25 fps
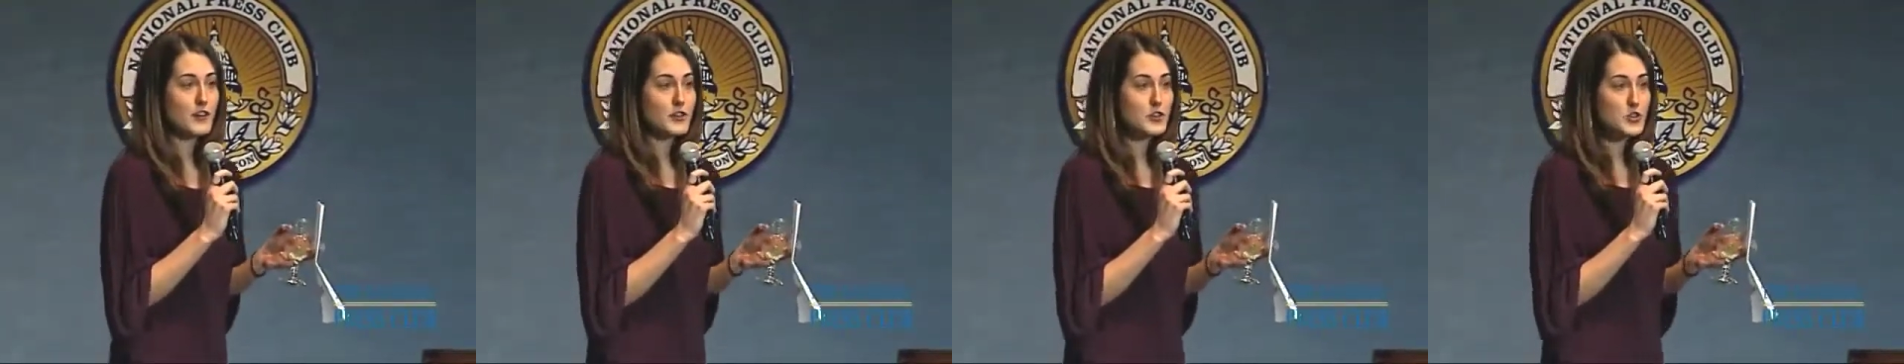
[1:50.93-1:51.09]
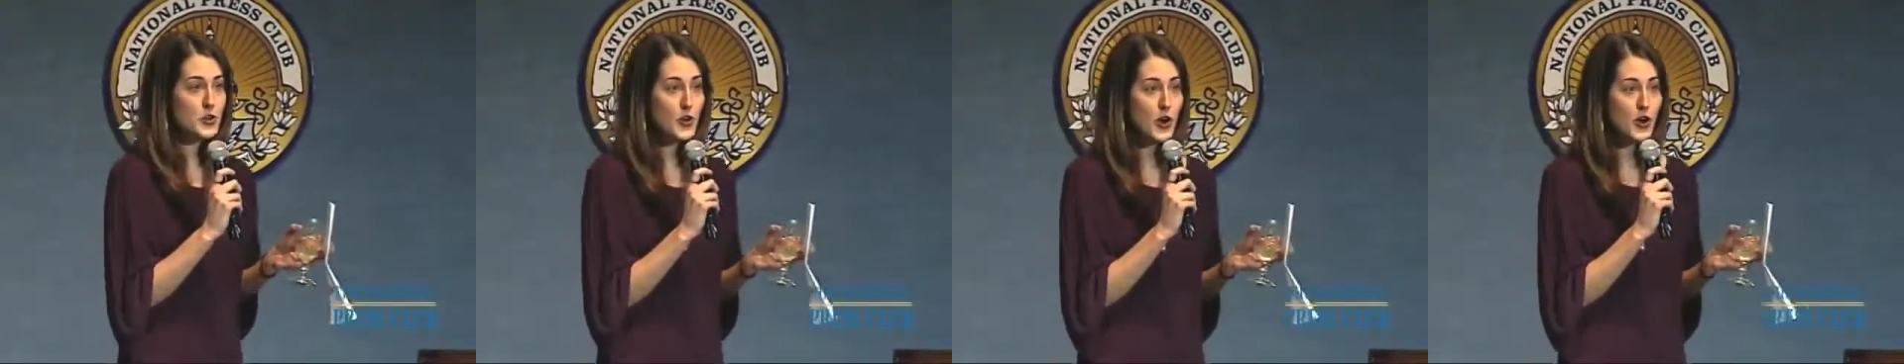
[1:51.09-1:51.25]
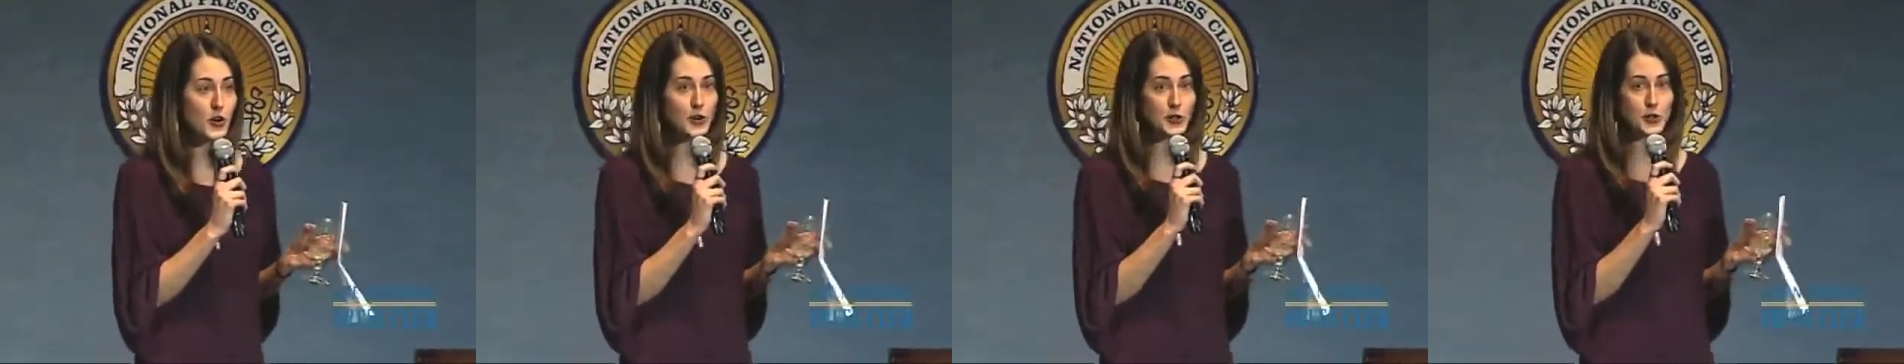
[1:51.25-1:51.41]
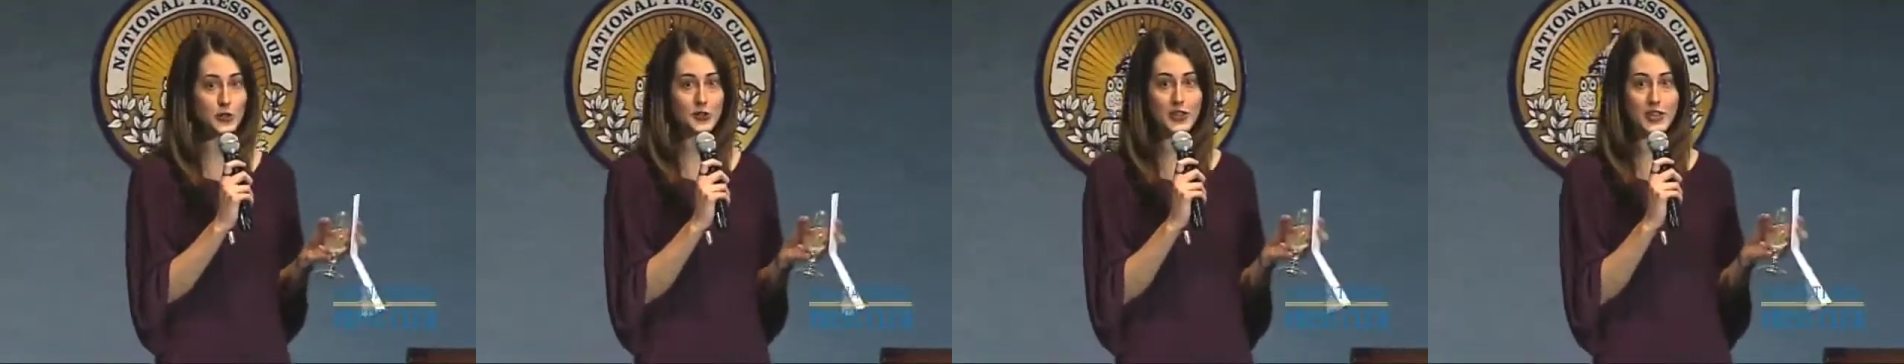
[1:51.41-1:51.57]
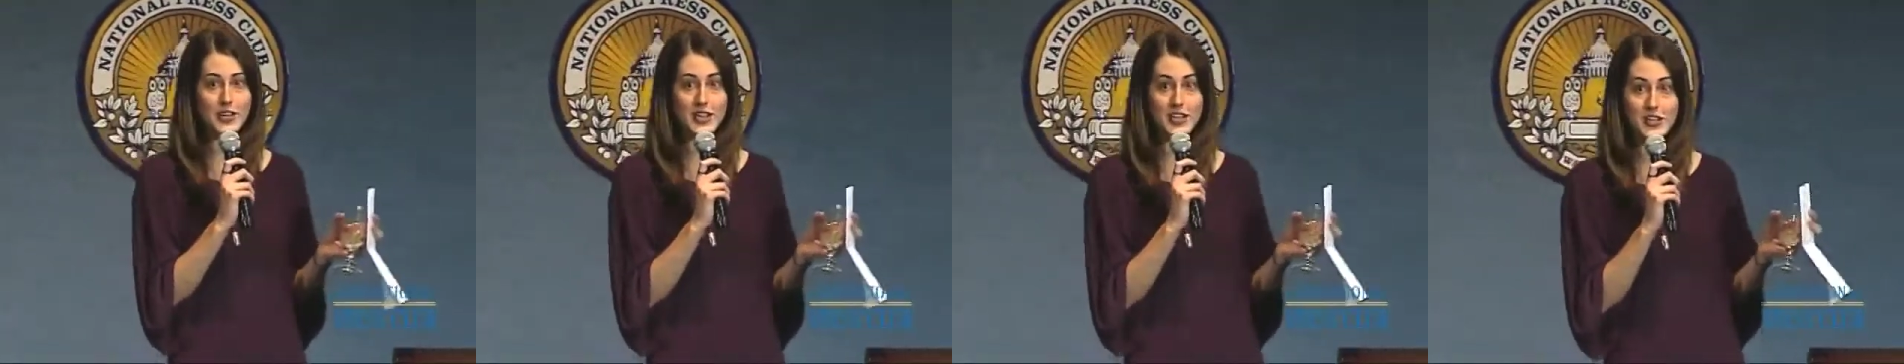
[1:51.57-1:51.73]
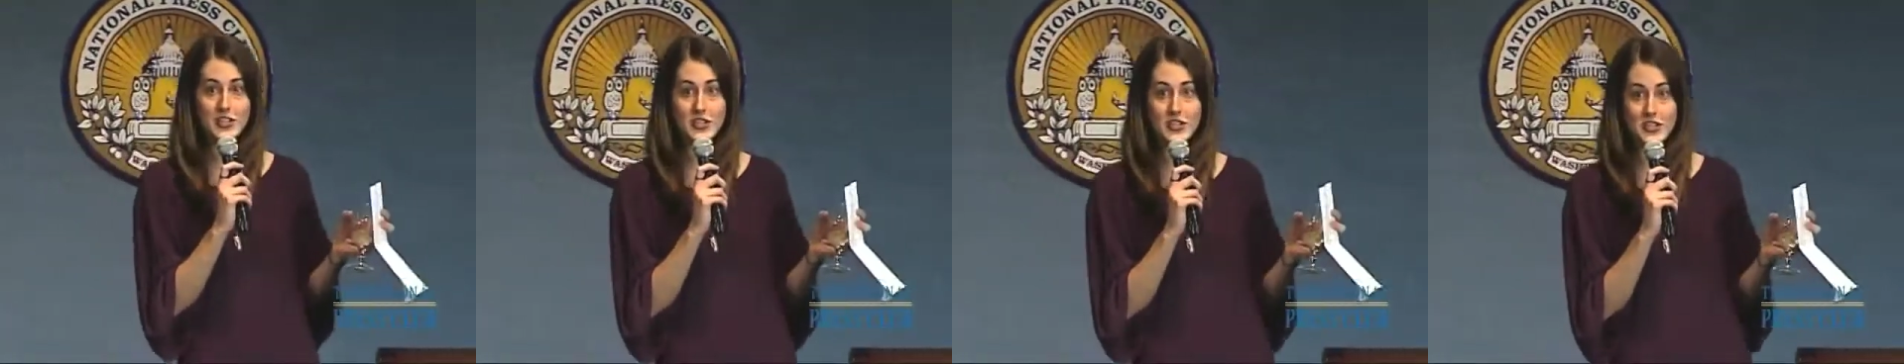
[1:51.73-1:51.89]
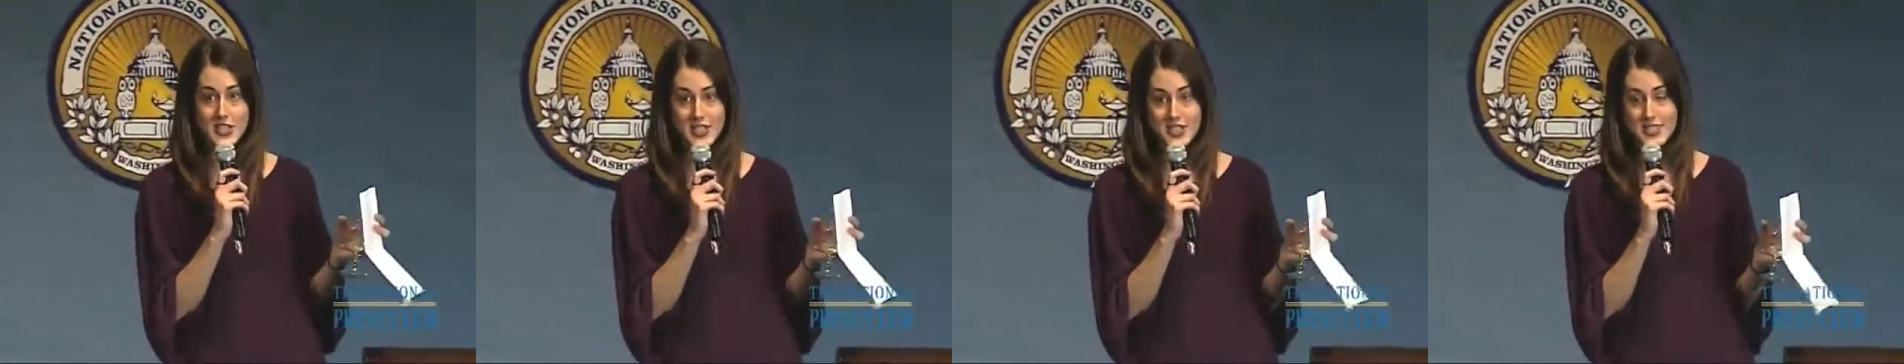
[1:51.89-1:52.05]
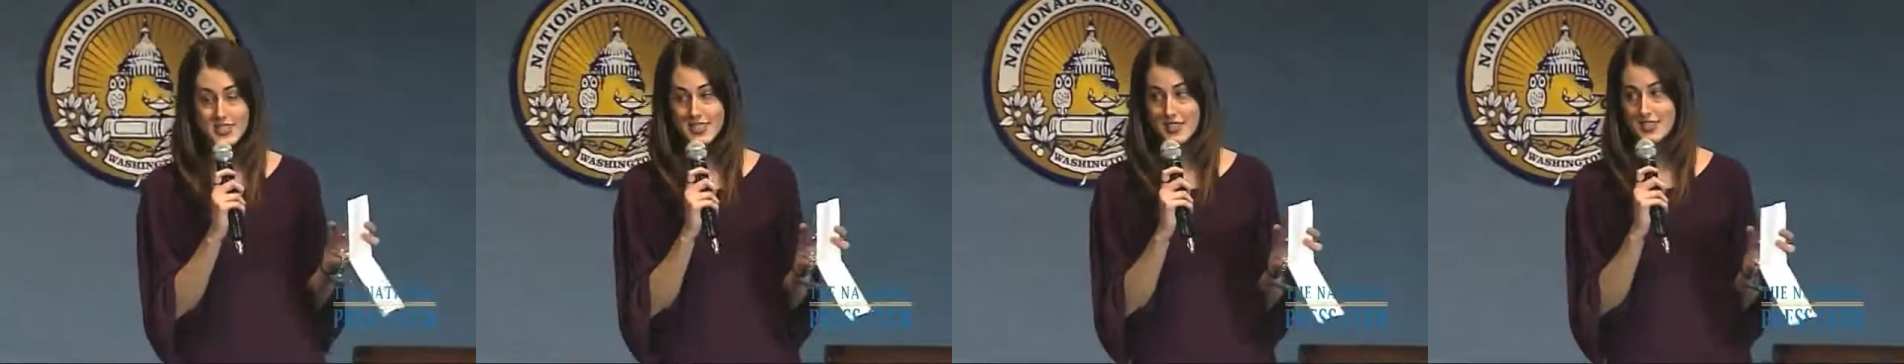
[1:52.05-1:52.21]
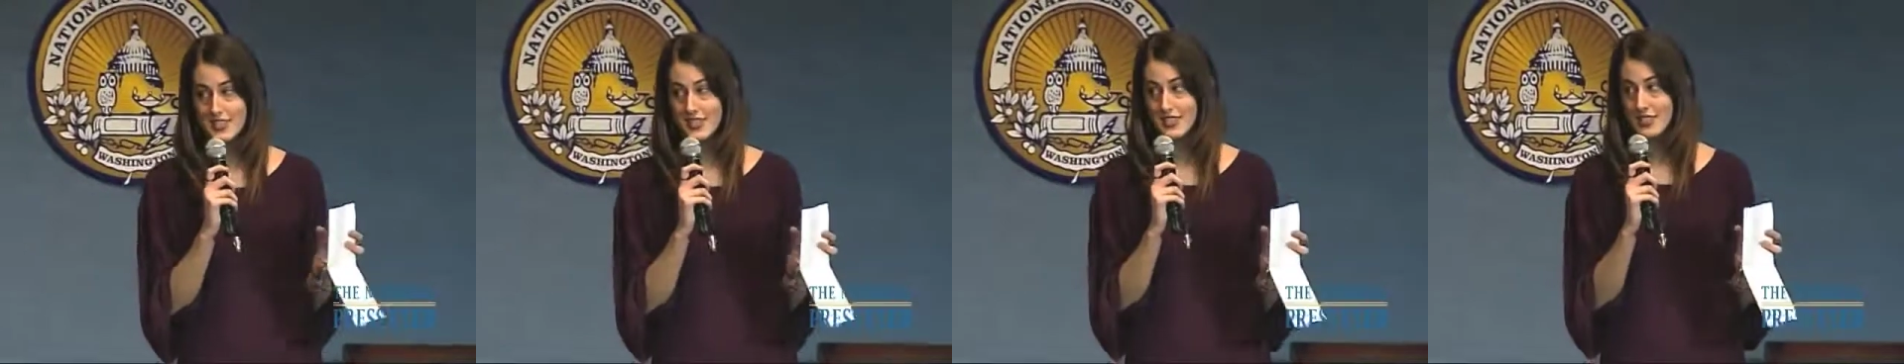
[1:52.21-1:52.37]
a trucker leading
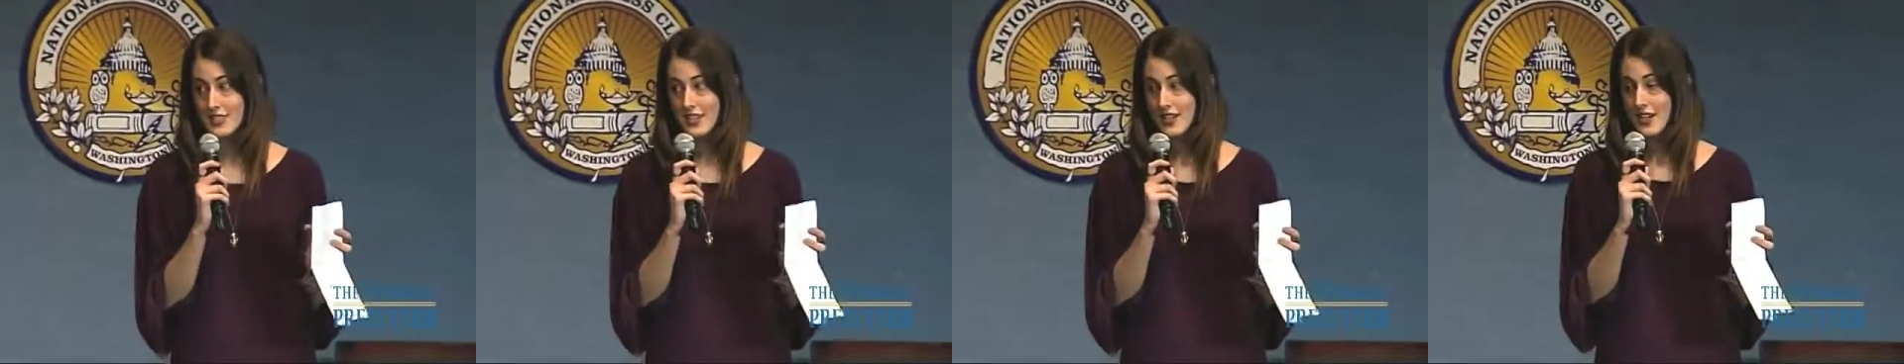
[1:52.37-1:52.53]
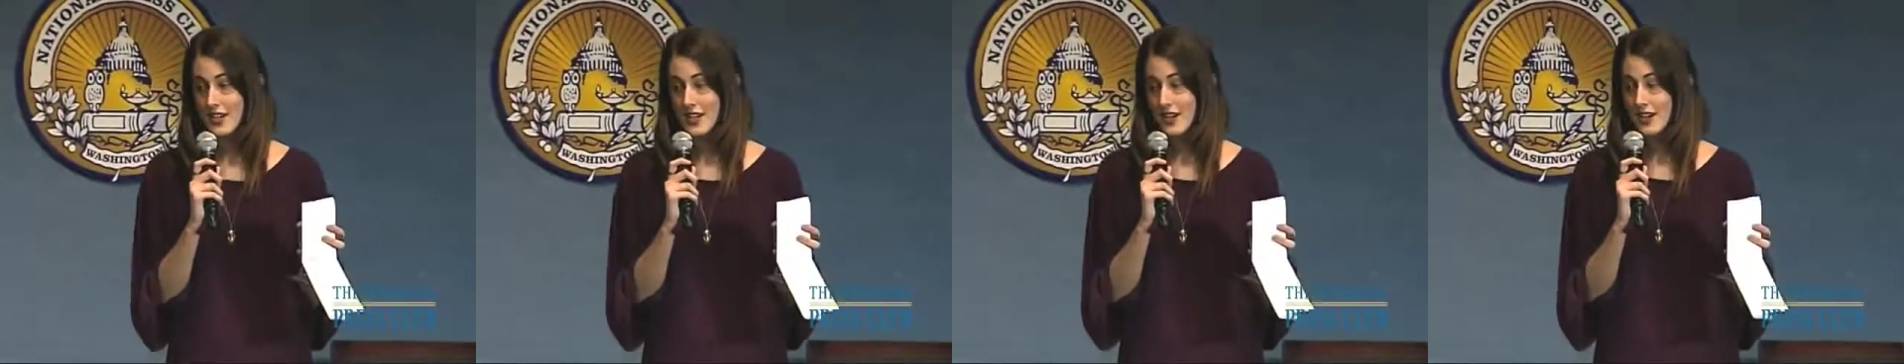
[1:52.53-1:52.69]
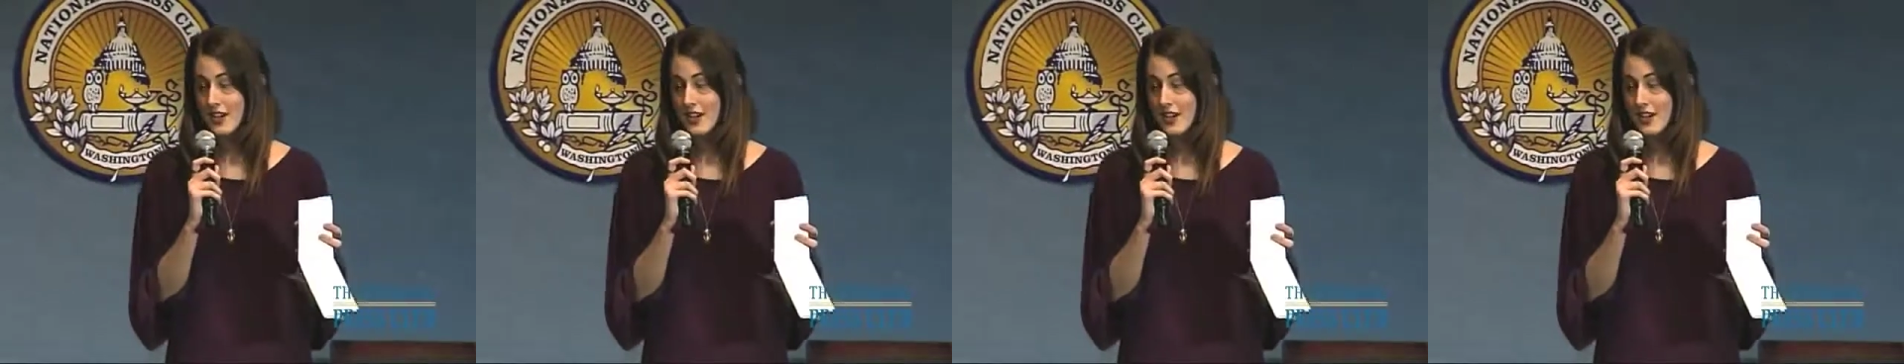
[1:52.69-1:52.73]
Jesus,